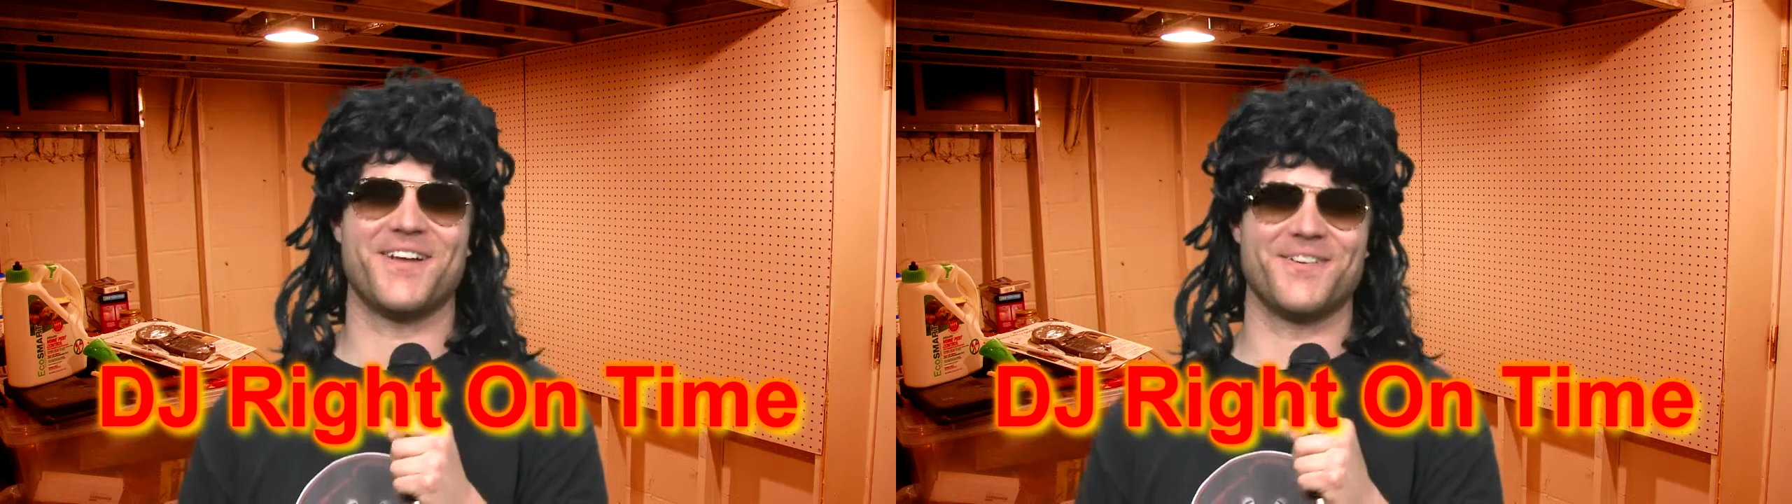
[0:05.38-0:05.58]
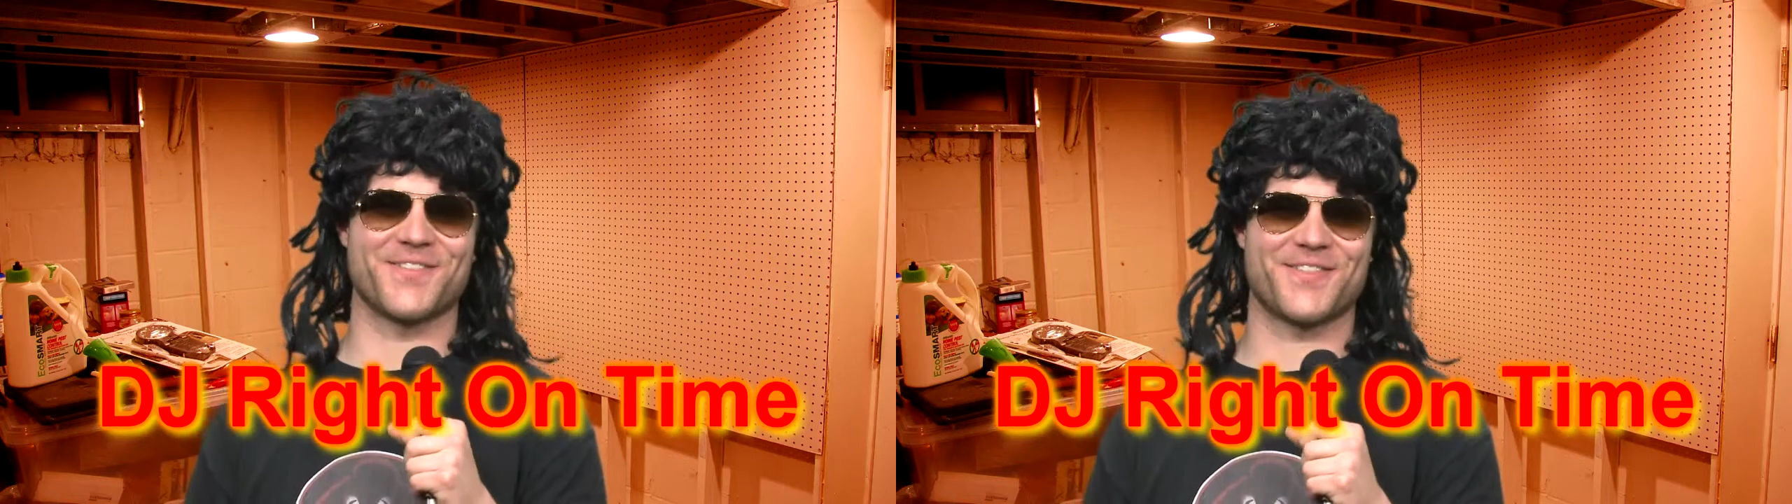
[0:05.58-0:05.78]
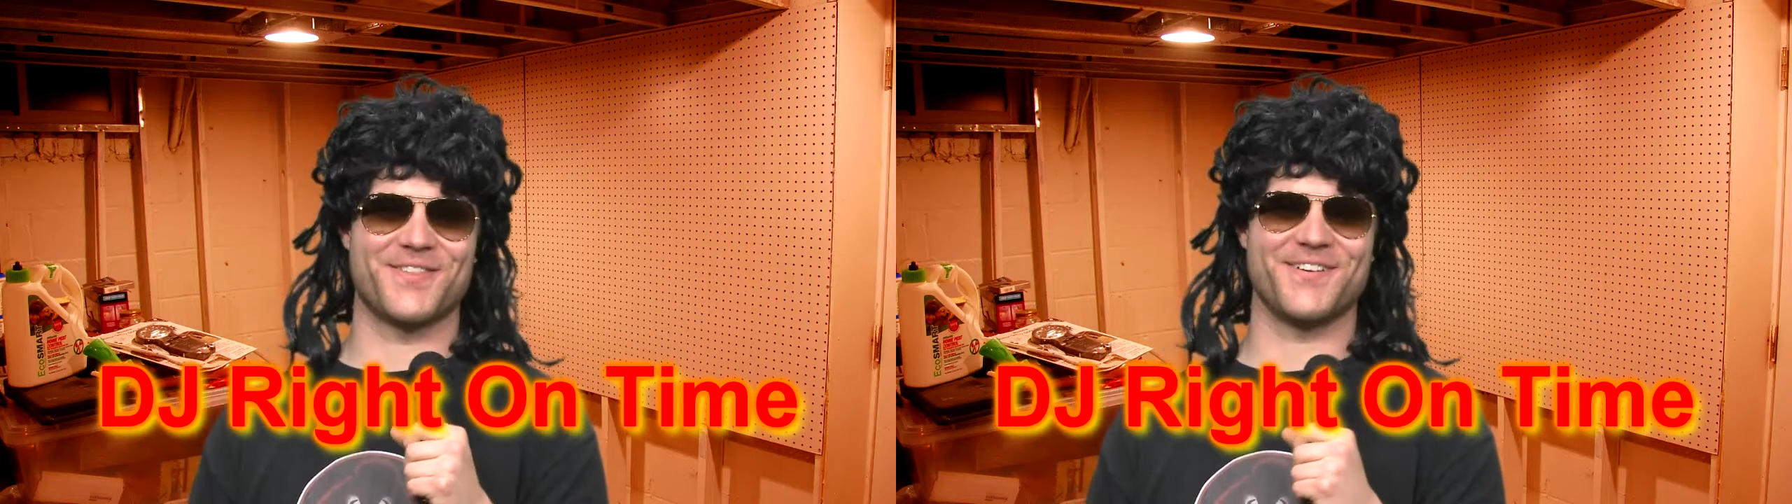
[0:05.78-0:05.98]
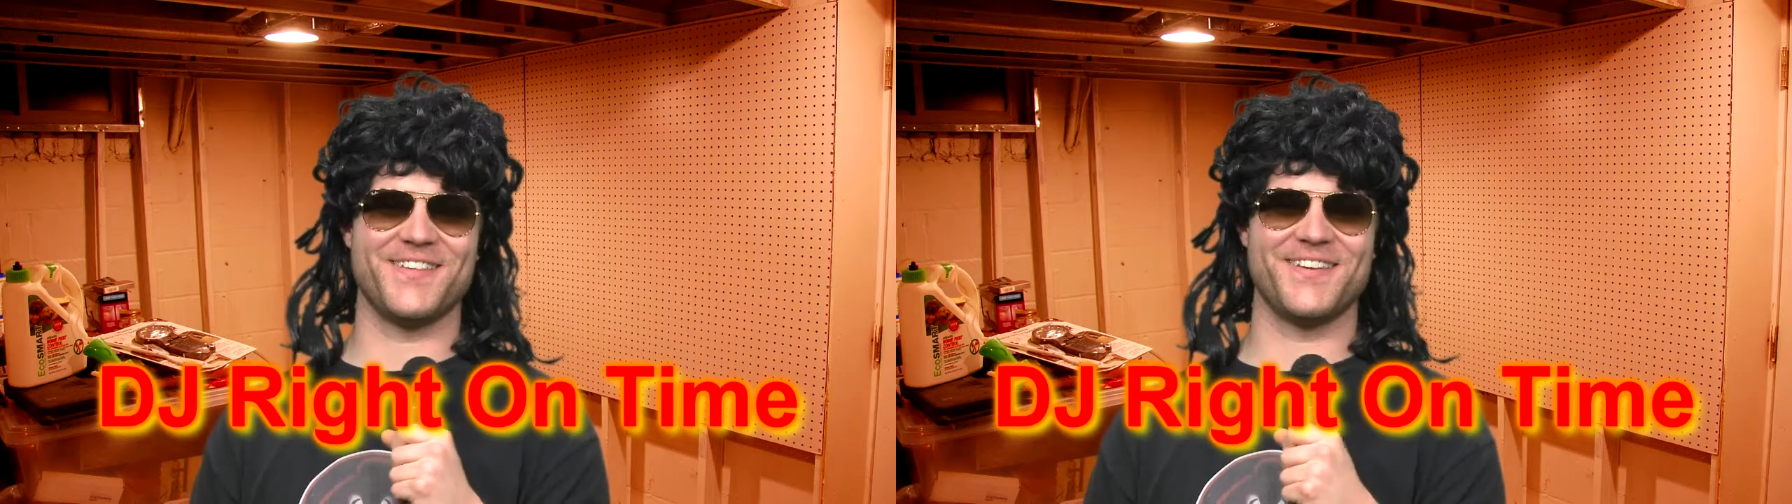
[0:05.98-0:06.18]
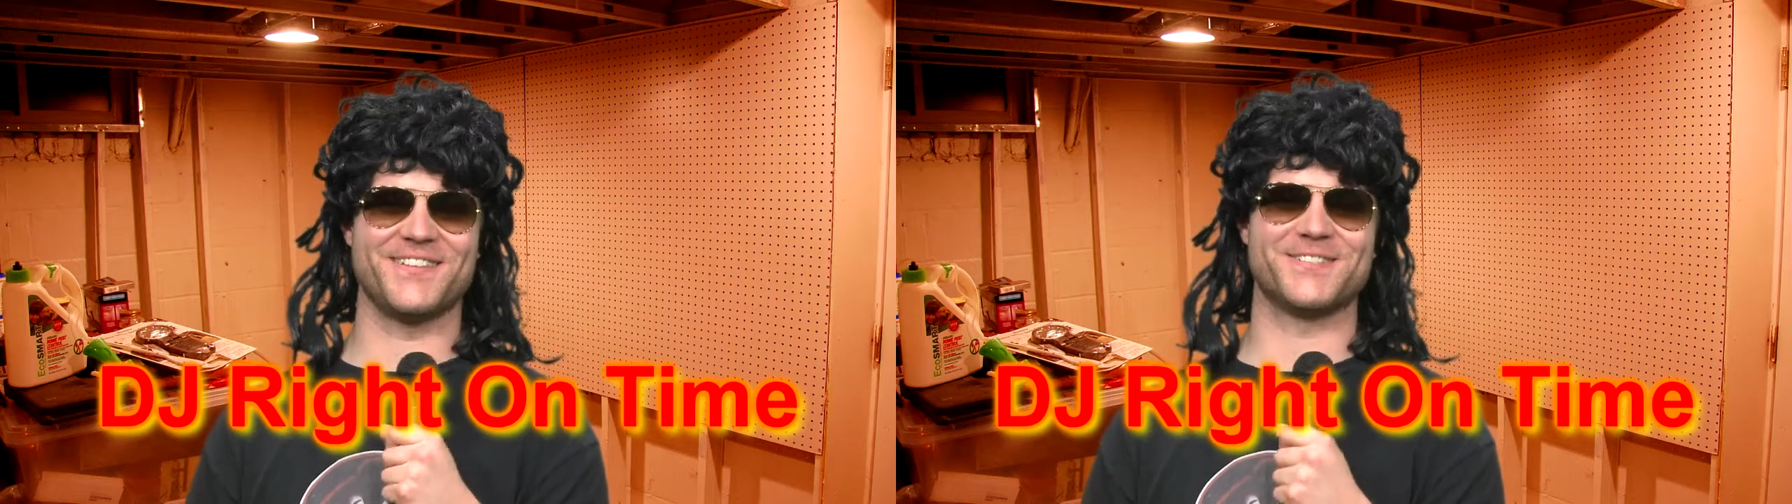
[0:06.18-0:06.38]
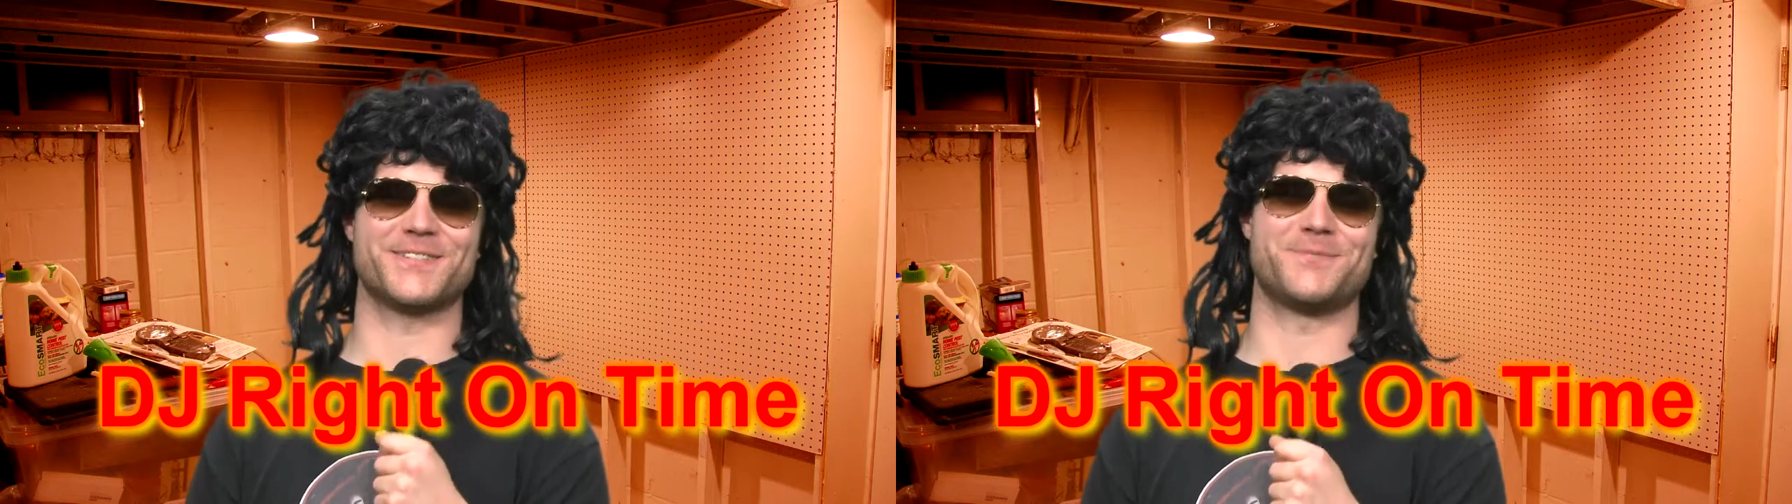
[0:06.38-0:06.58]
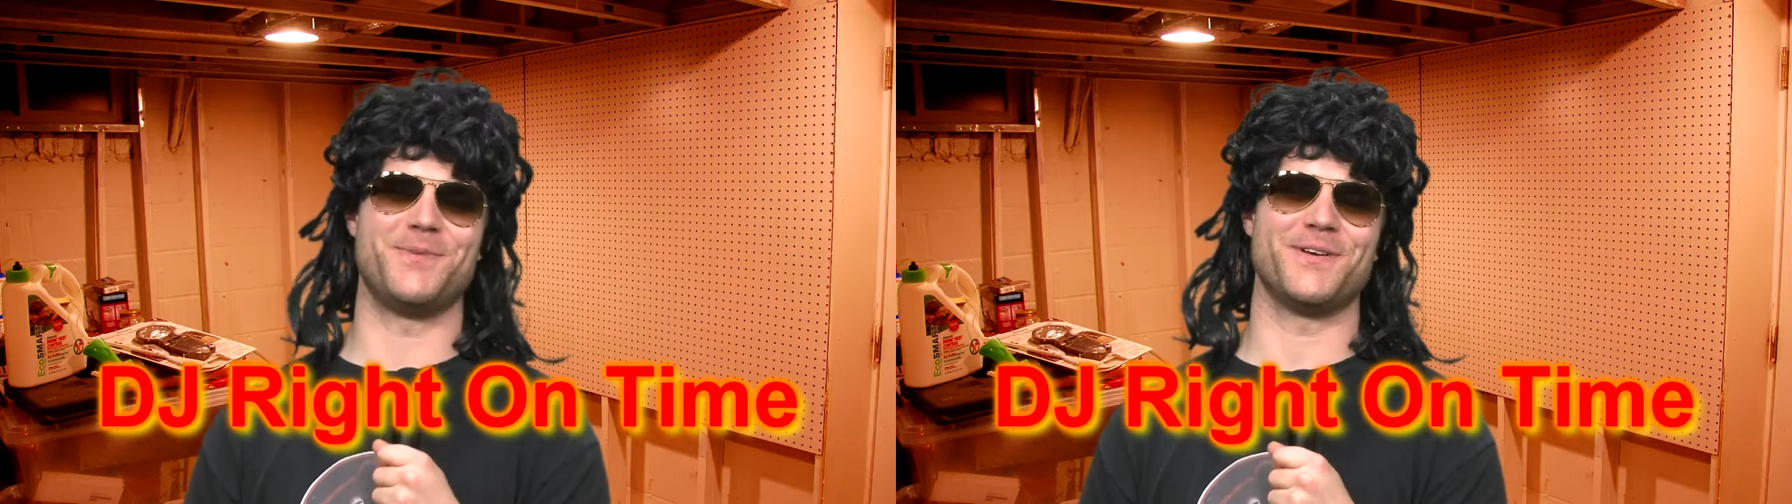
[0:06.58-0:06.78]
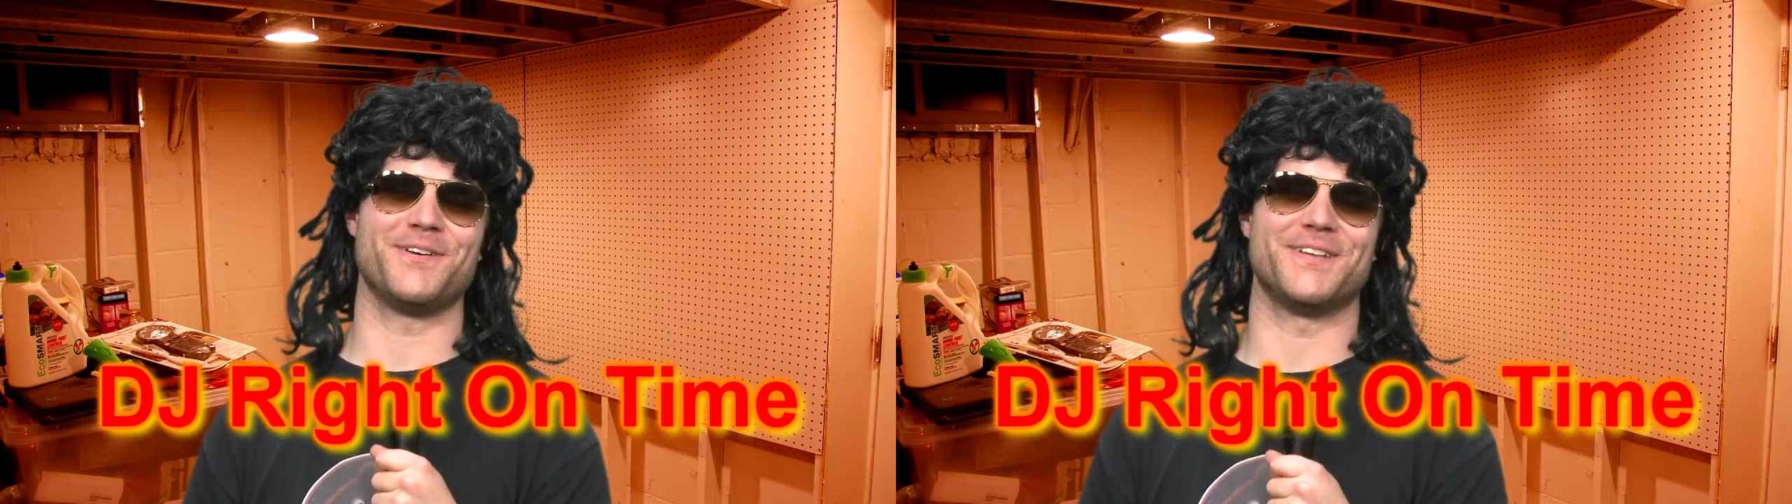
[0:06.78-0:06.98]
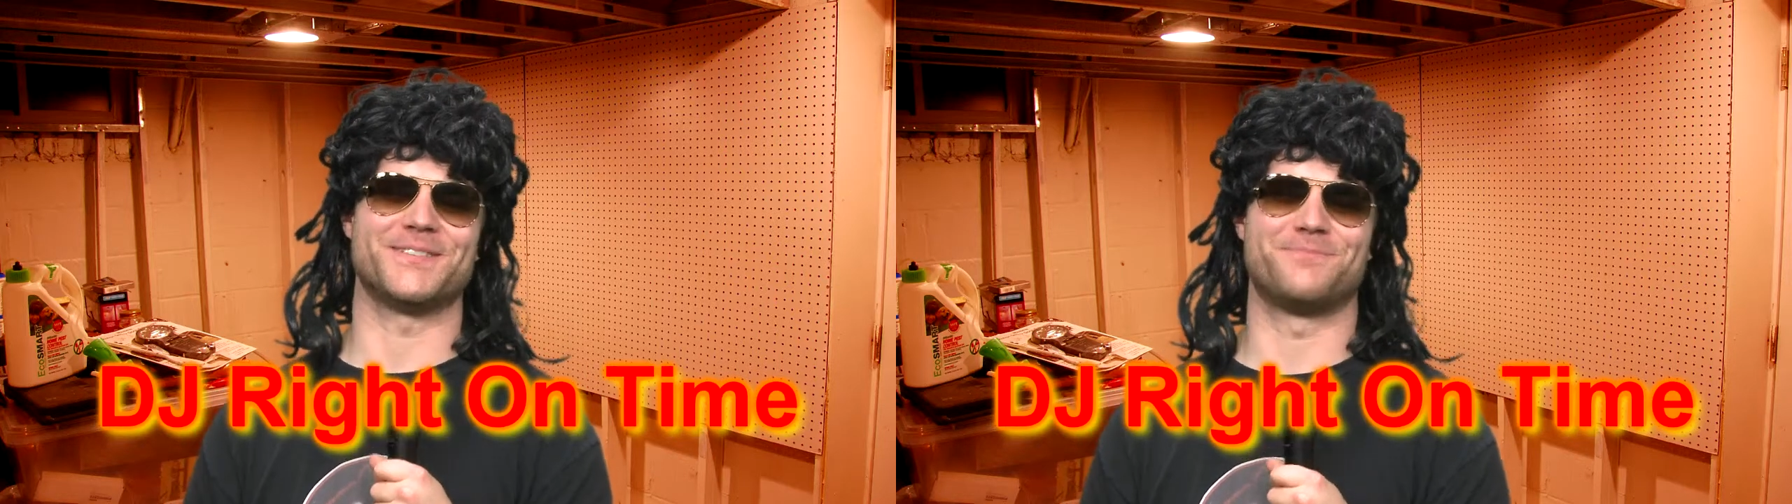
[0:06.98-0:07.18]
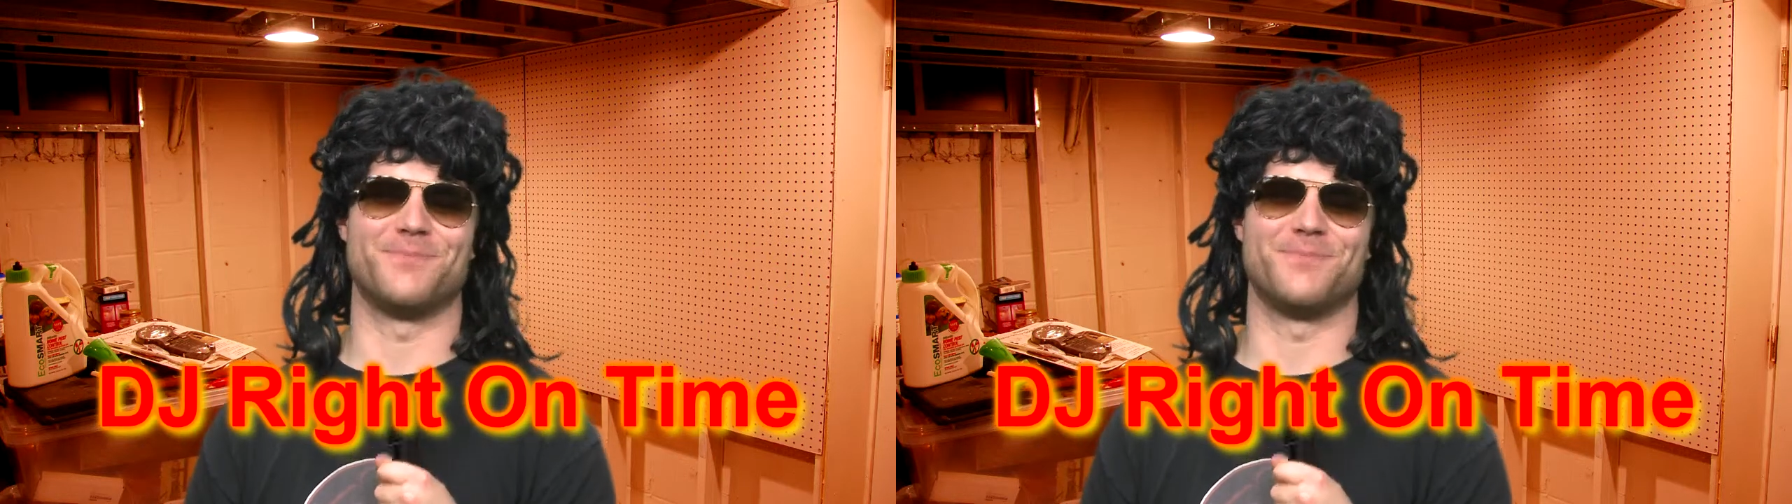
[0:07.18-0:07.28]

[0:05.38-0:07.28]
got over 30 years experience